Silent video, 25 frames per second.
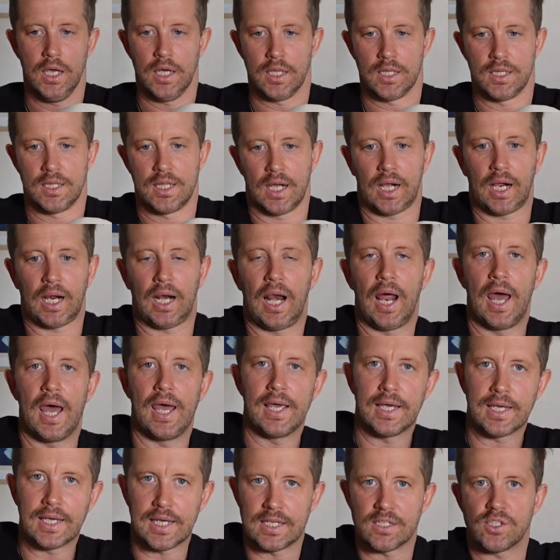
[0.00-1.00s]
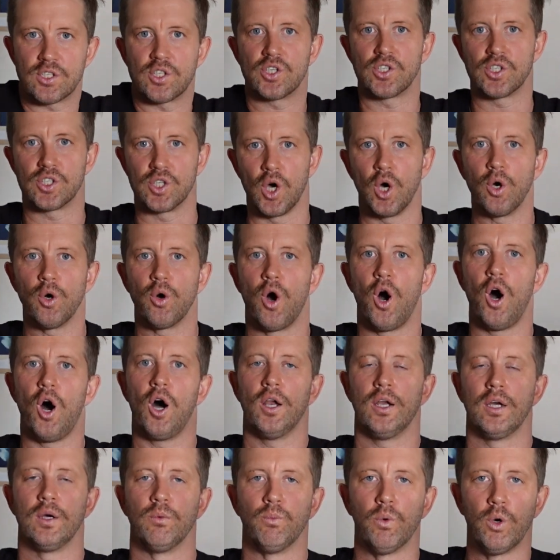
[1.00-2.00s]
the clay gets so
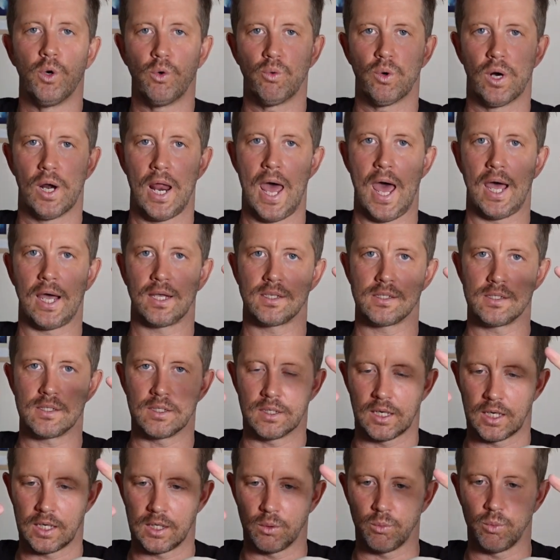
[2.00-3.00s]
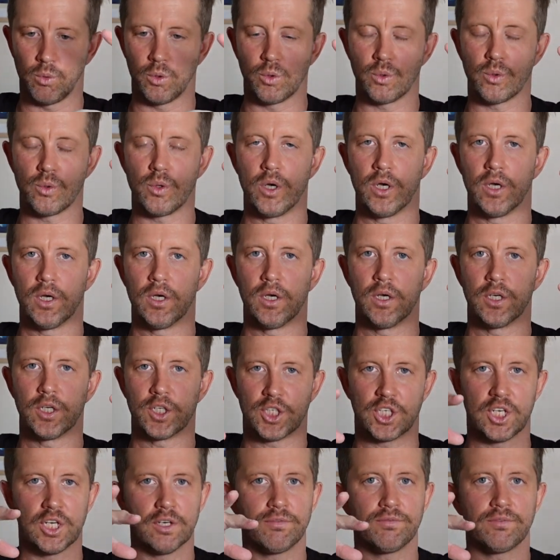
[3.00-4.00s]
hot it will relax and it will
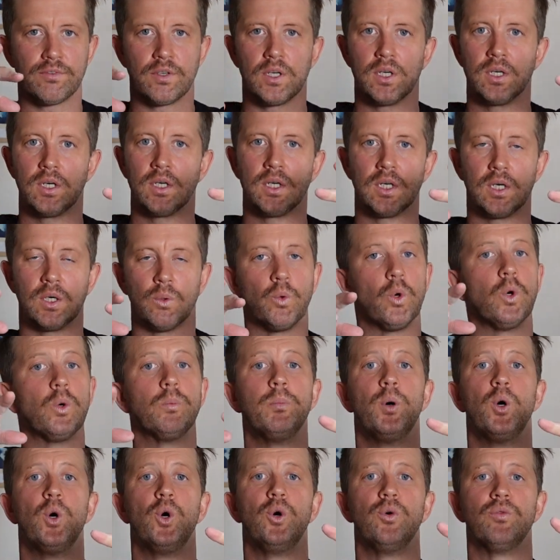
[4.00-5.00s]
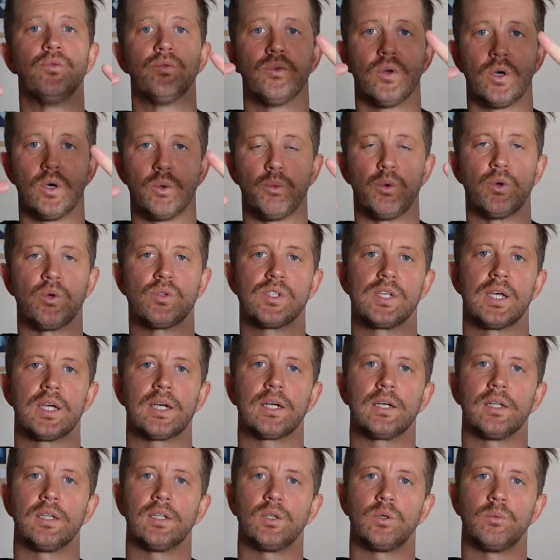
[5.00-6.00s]
shift, it will move, it will
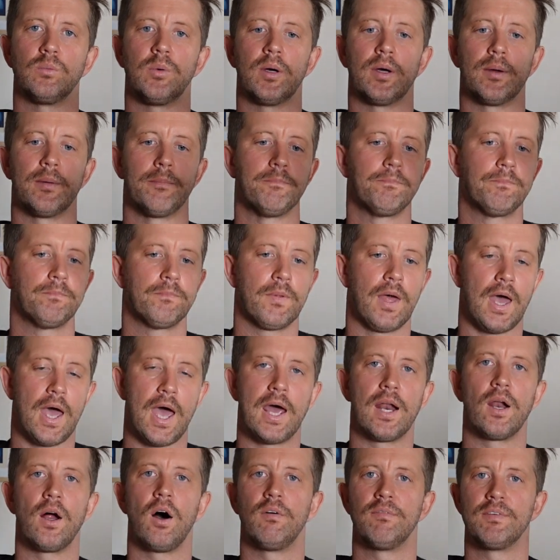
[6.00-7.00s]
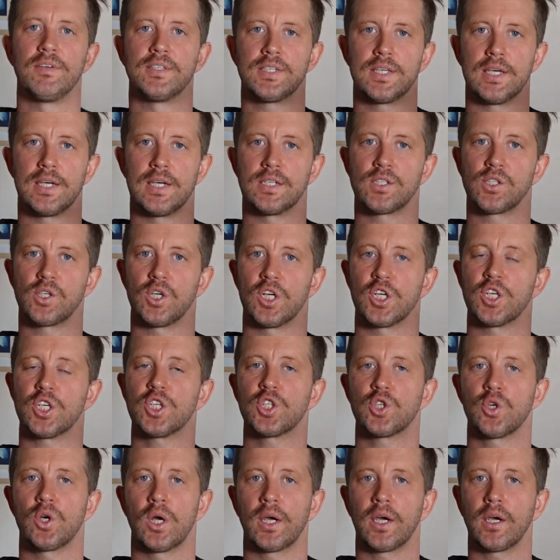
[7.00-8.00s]
sink a little bit, and obviously it's going to
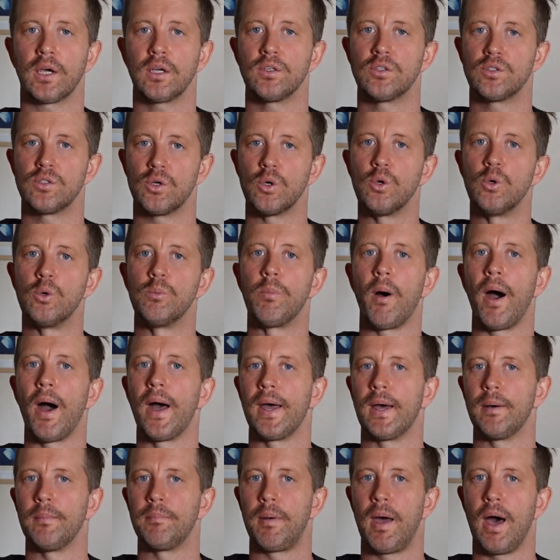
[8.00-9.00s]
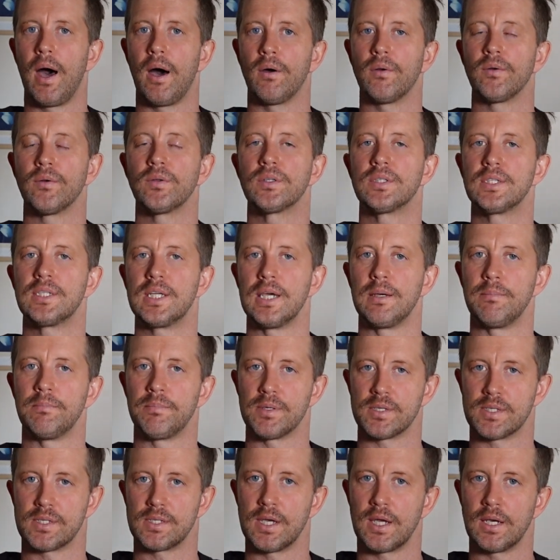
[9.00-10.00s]
shrink to by about
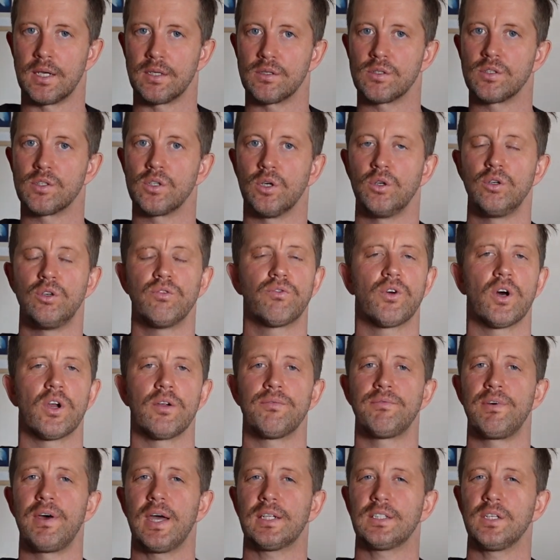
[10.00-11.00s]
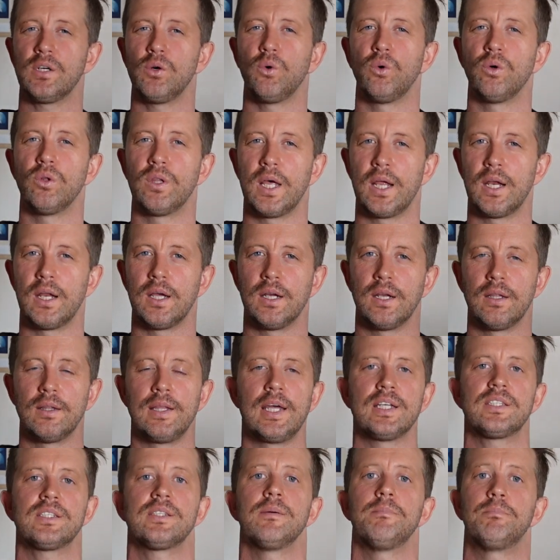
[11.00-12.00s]
10%. So you've got to factor all that in, and
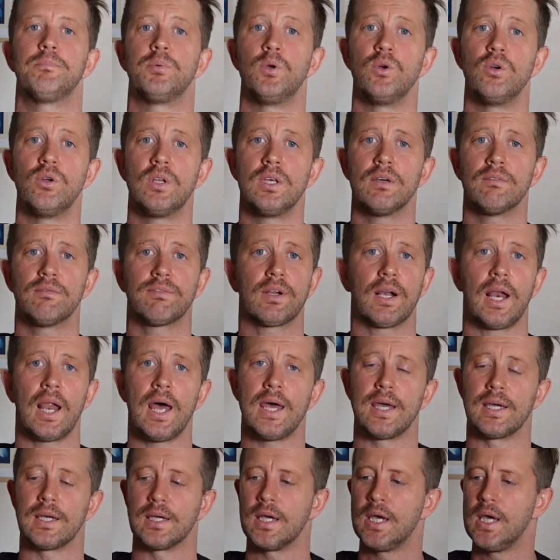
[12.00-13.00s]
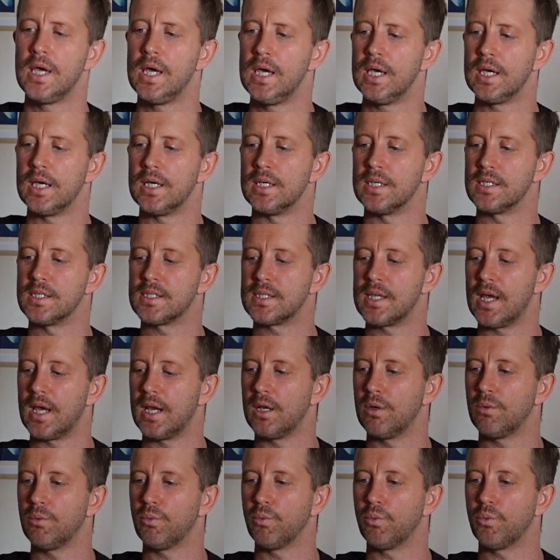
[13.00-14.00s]
that's the beauty of clay, is
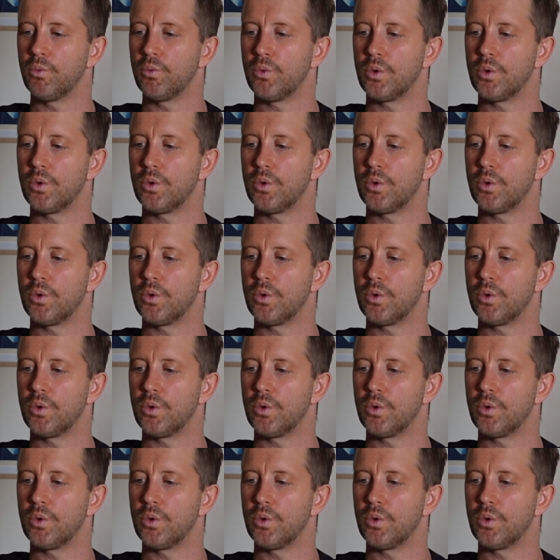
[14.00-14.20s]
that